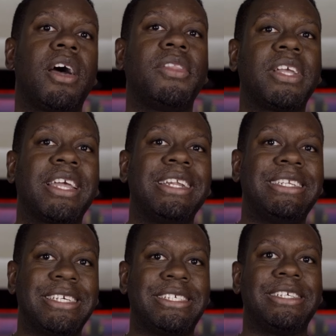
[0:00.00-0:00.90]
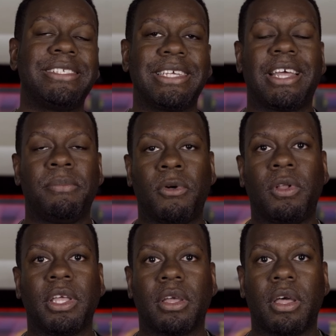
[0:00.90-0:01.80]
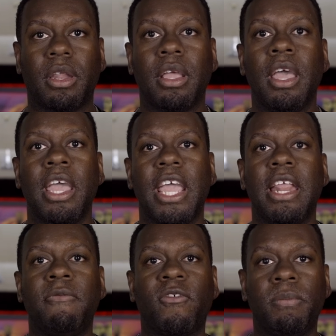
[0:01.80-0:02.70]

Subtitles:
on the conditions that I'm bowling on, and for